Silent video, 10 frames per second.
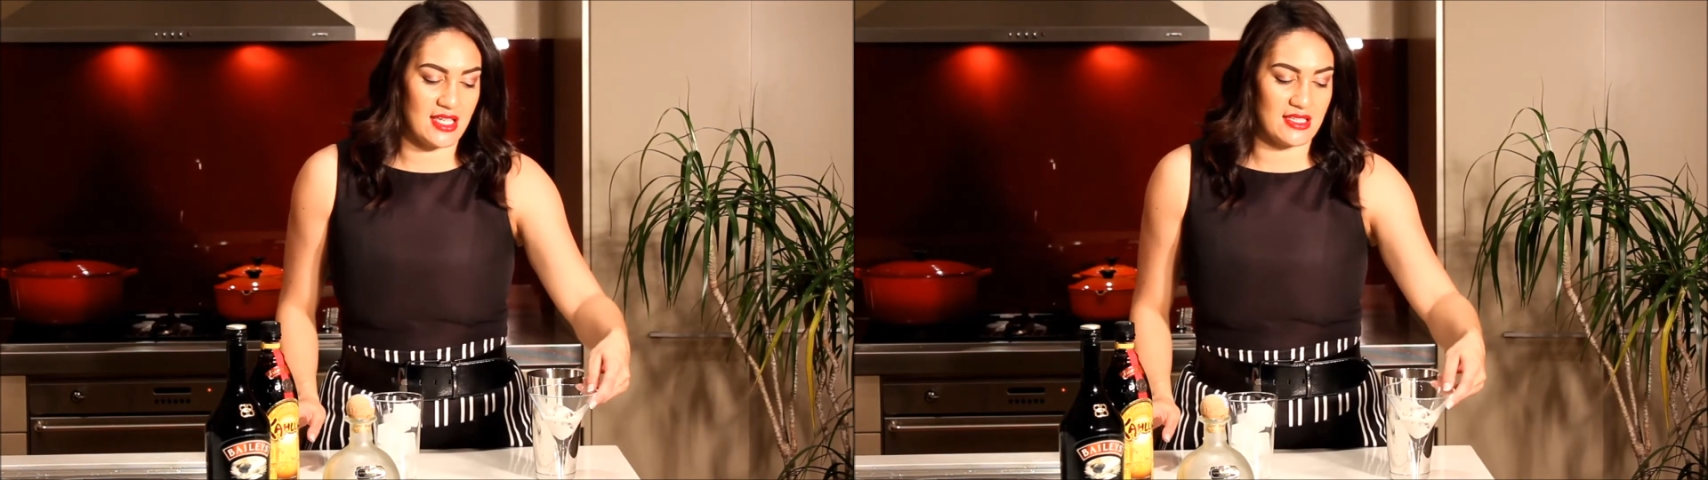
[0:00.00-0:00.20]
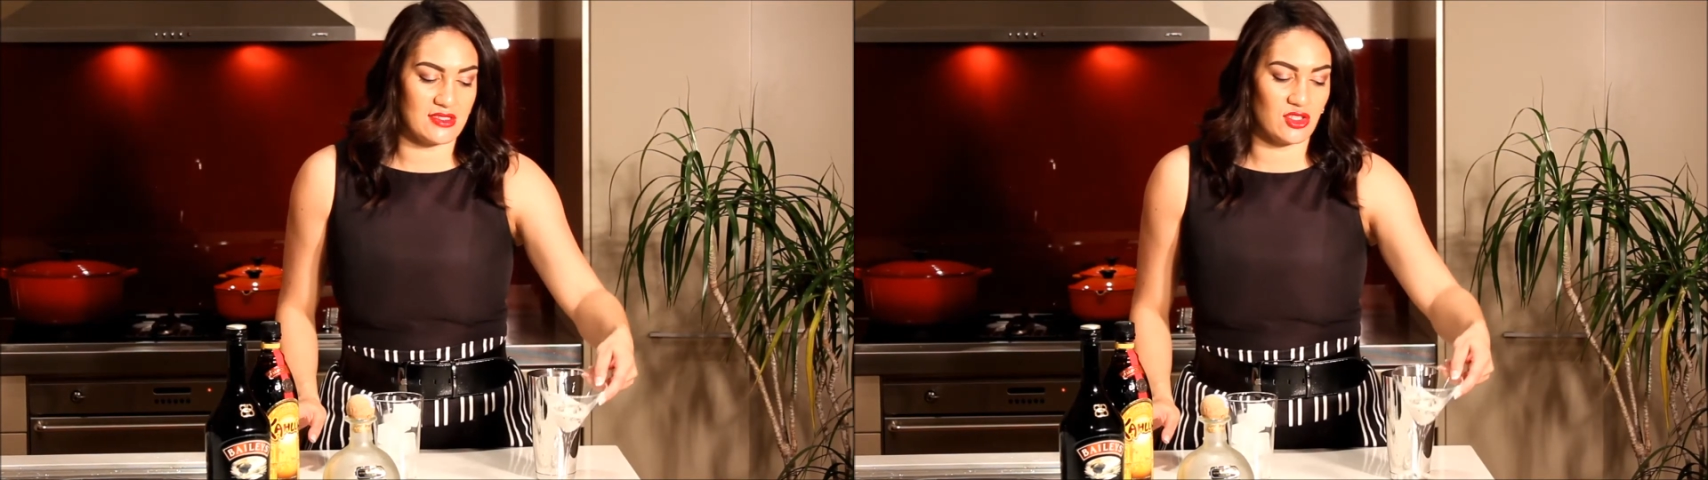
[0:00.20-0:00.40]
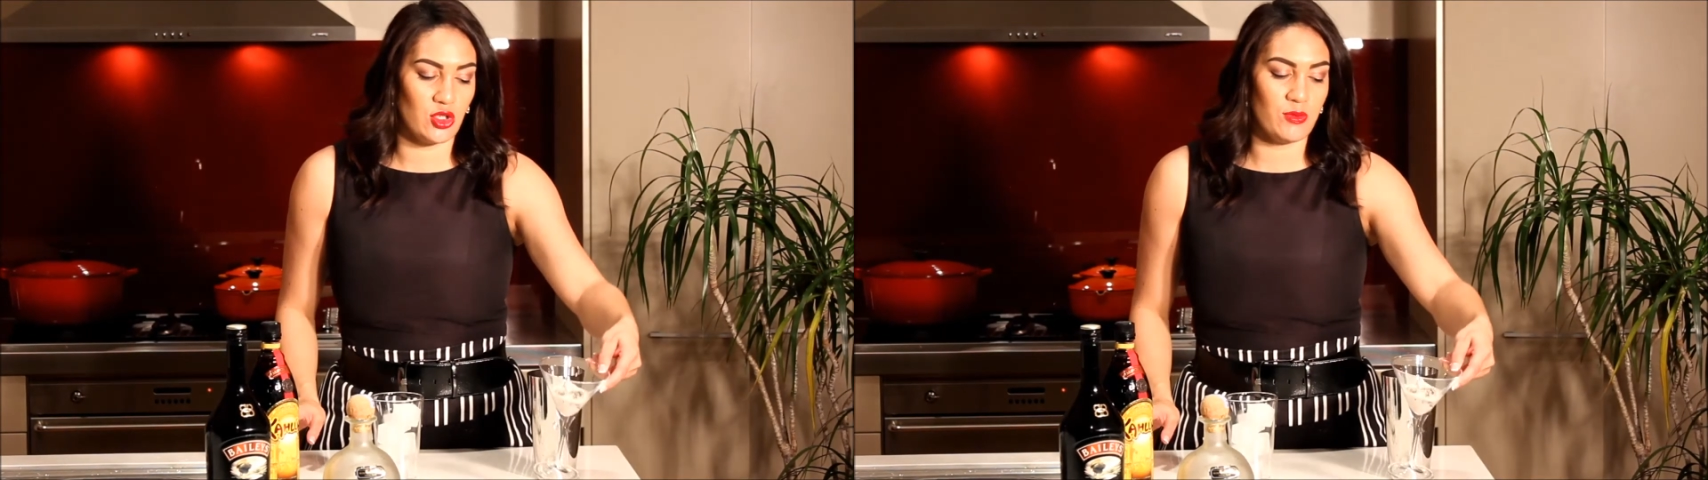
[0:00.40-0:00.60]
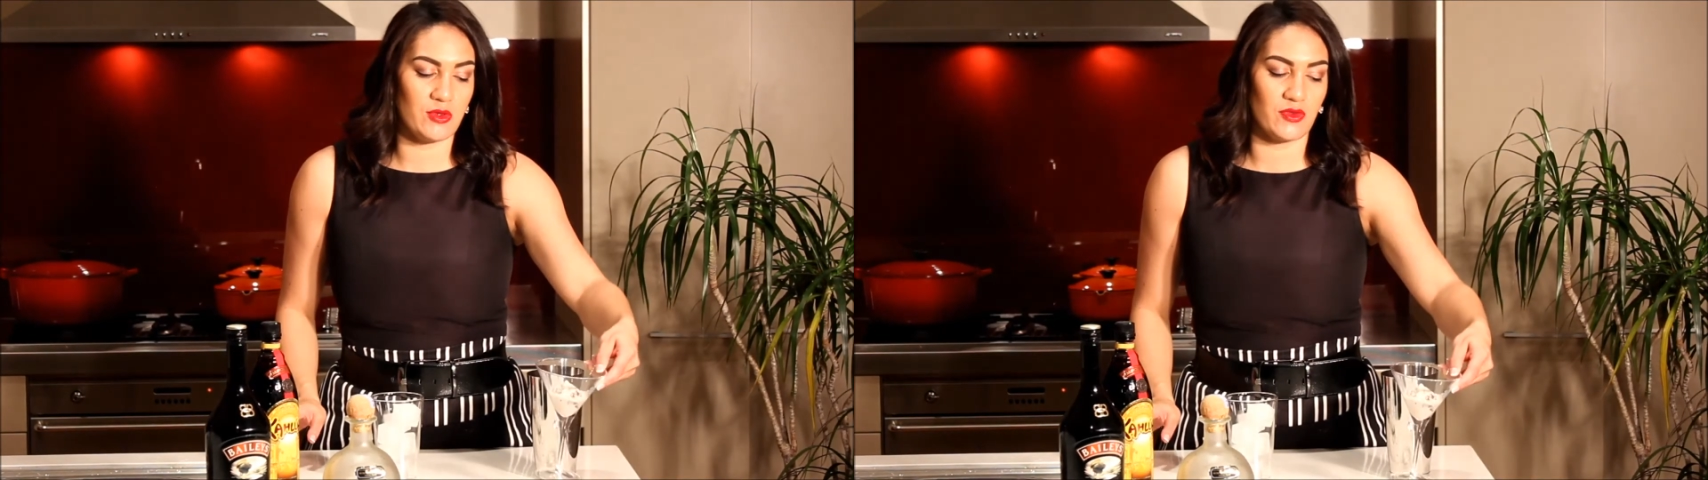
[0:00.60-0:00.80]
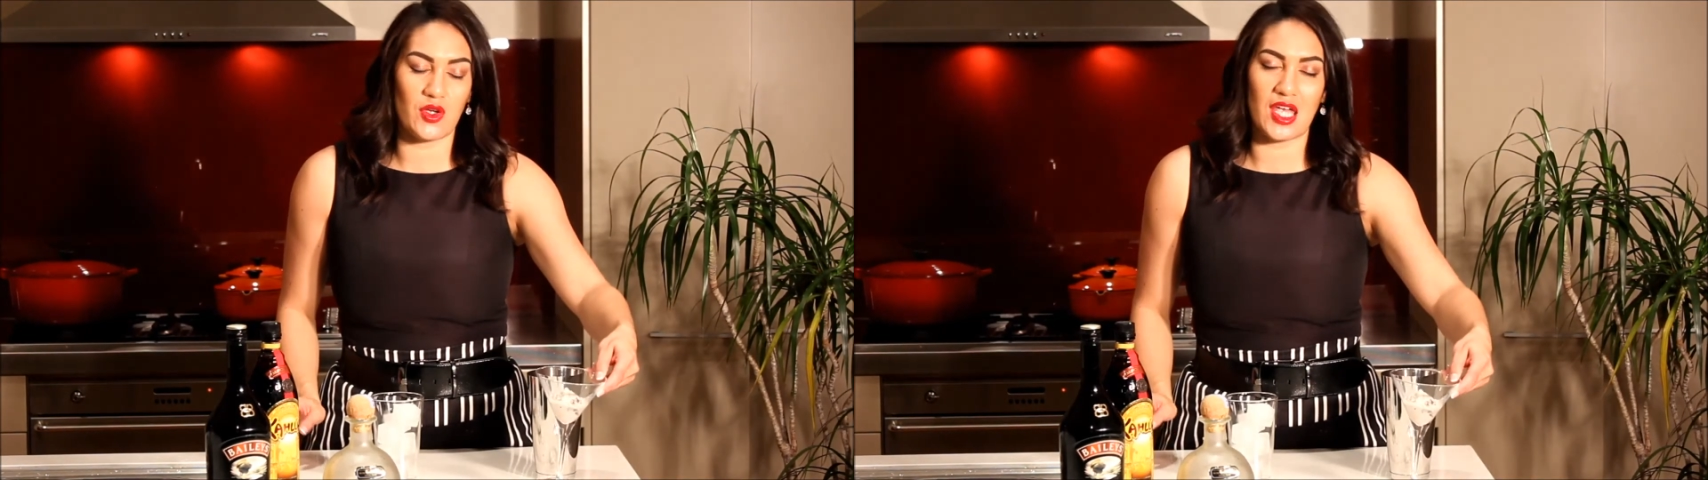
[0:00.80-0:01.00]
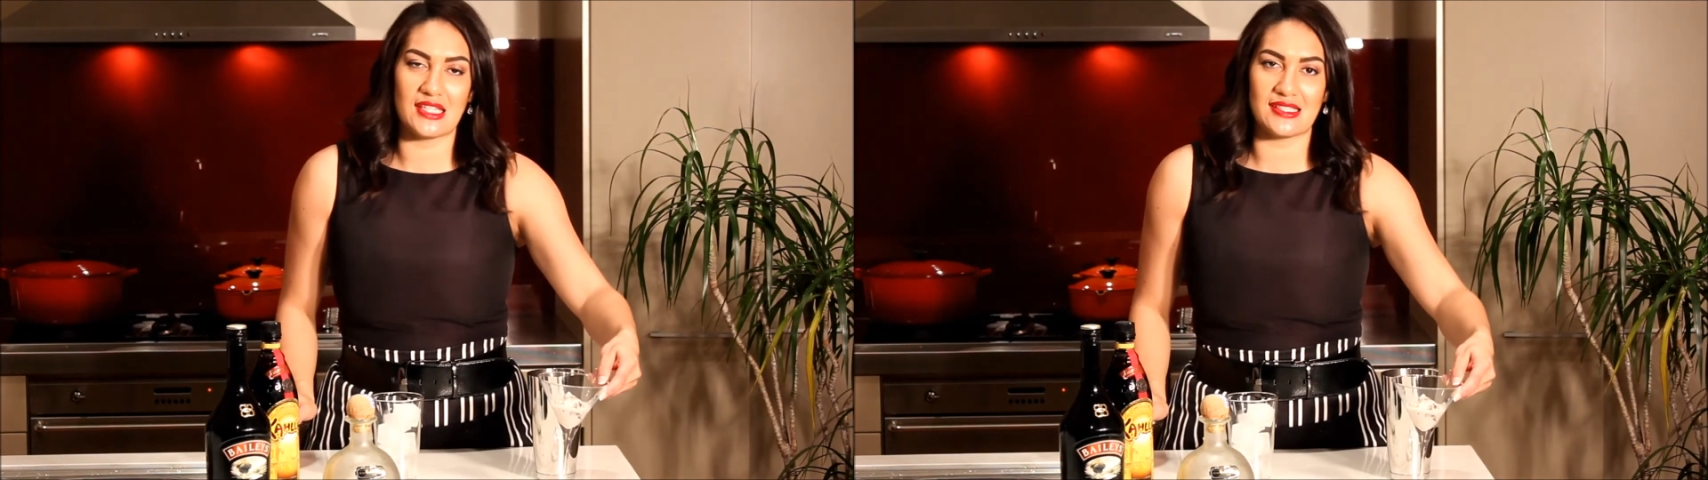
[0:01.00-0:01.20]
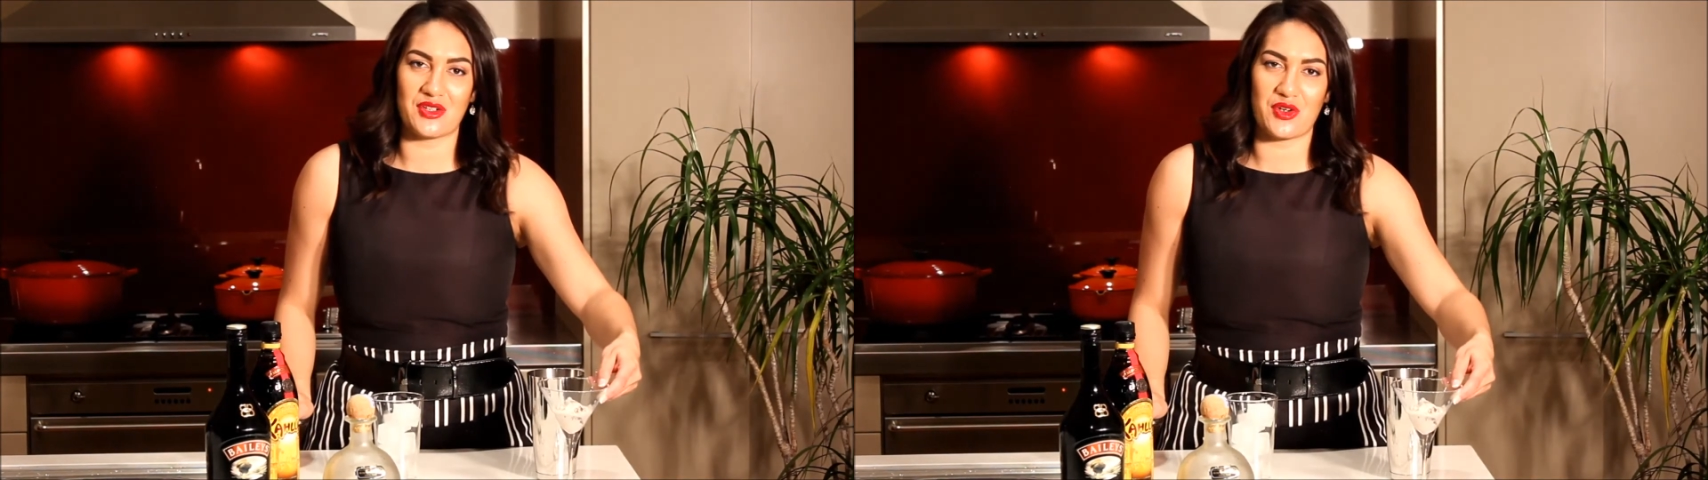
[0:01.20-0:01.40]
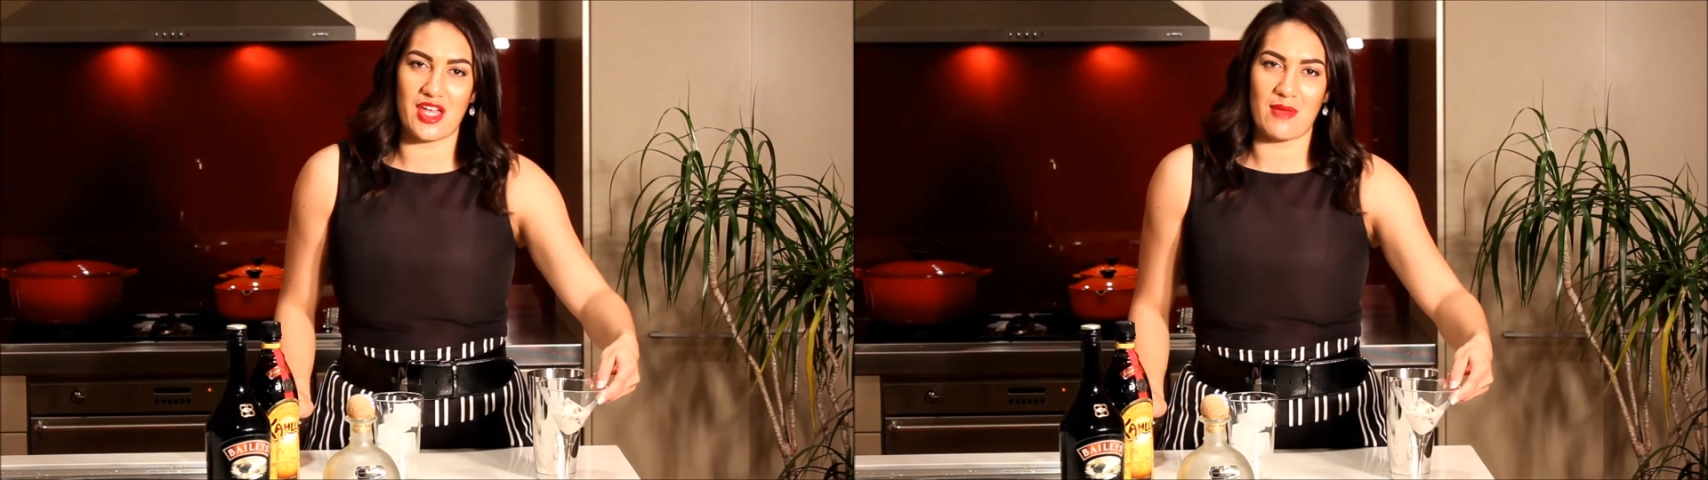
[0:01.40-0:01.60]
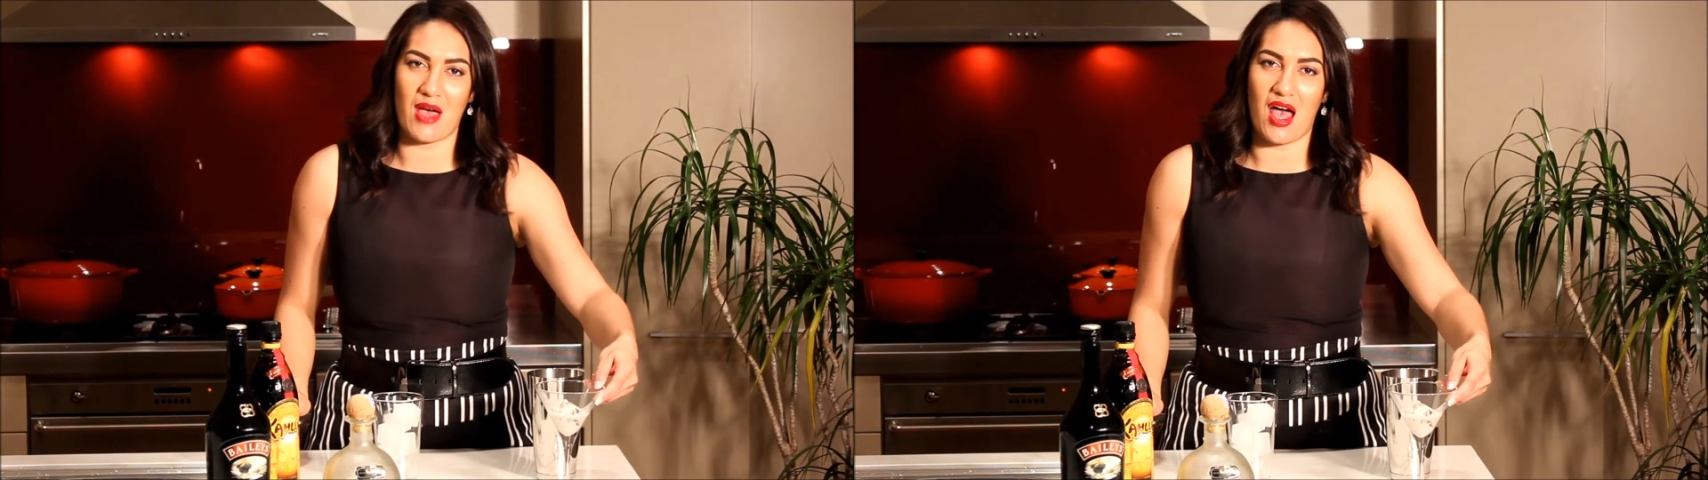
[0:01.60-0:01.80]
a scoop of cookies and cream